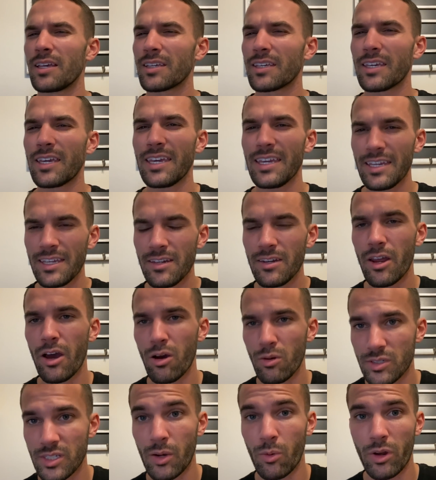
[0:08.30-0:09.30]
key
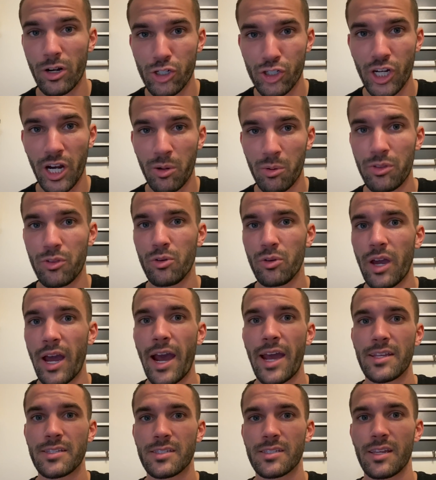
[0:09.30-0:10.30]
notes I want to share with you
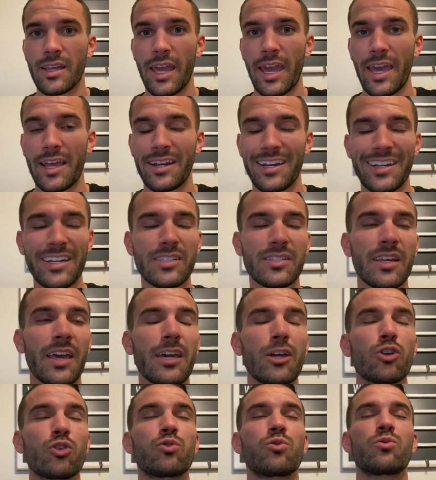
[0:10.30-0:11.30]
guys, and it is
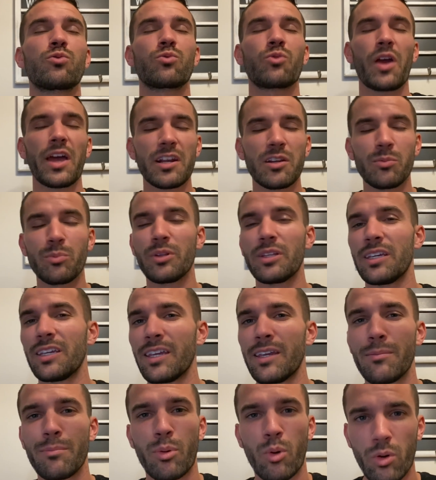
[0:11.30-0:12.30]

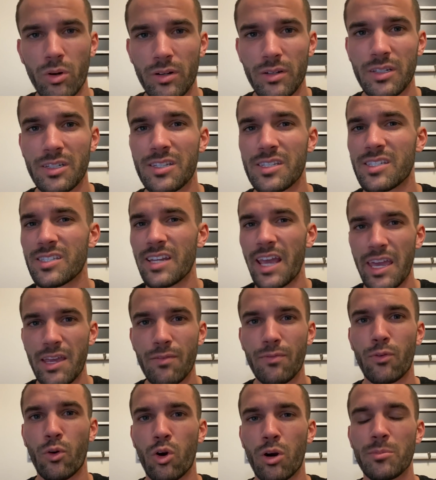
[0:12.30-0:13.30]
incredibly important to stay
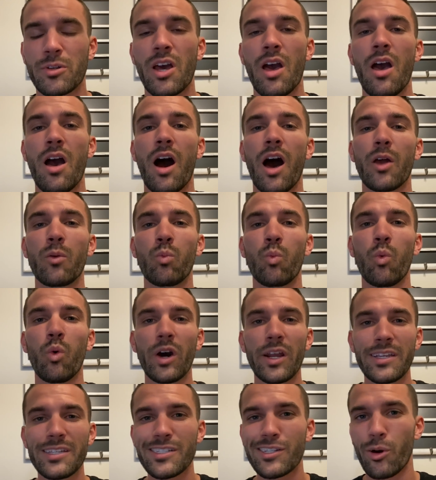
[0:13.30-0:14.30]
informed on
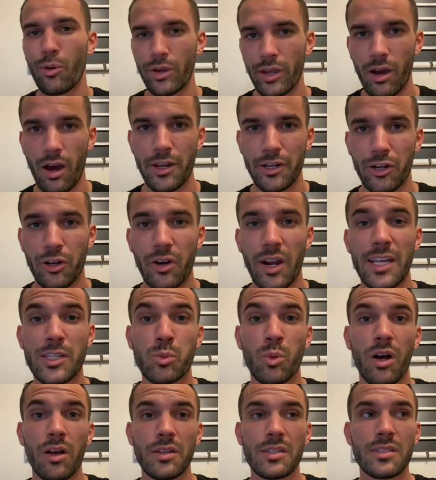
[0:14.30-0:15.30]
what is going on here
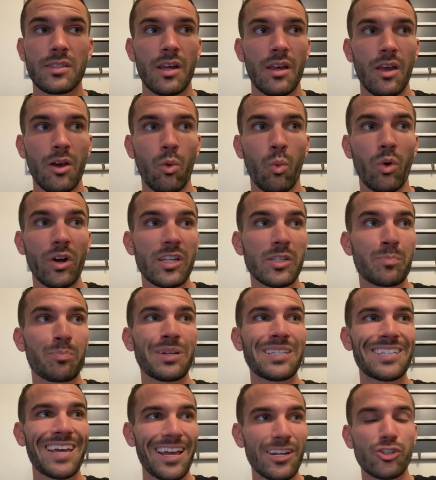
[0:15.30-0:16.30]
as well as what is
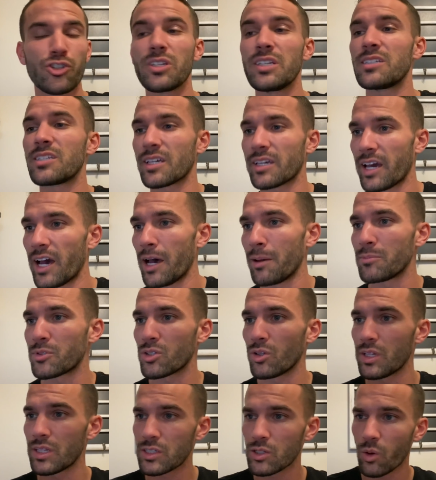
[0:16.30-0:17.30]
potentially to come.
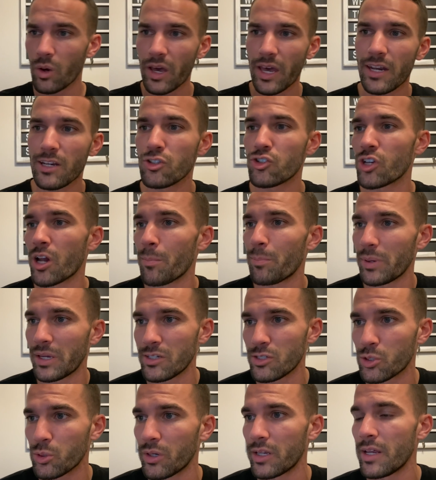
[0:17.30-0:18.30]
So let's go ahead and jump
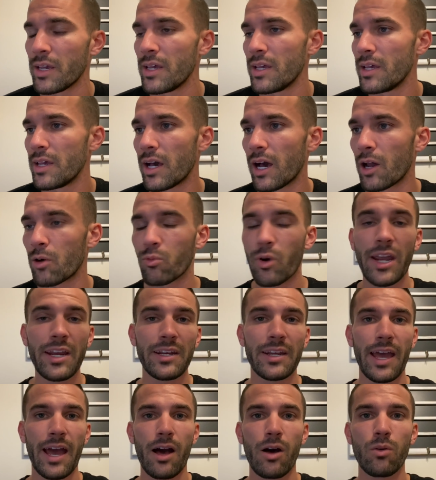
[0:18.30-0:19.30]
into it.
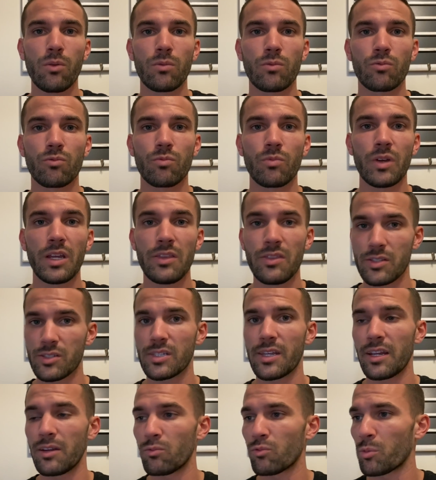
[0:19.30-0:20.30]
Right now in the
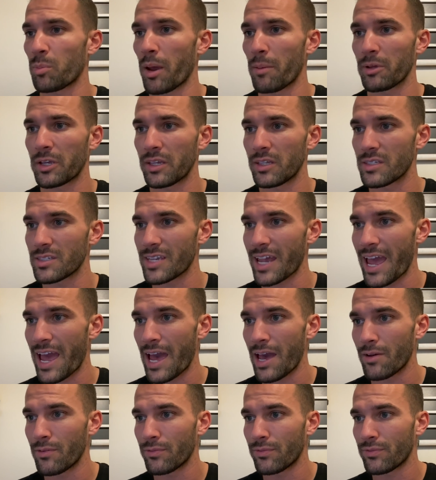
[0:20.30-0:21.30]
Senate, Republicans
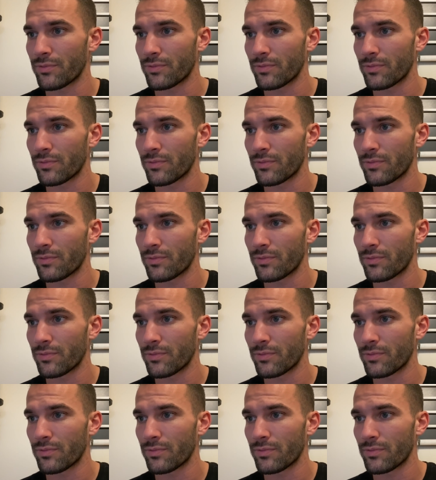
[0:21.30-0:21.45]
have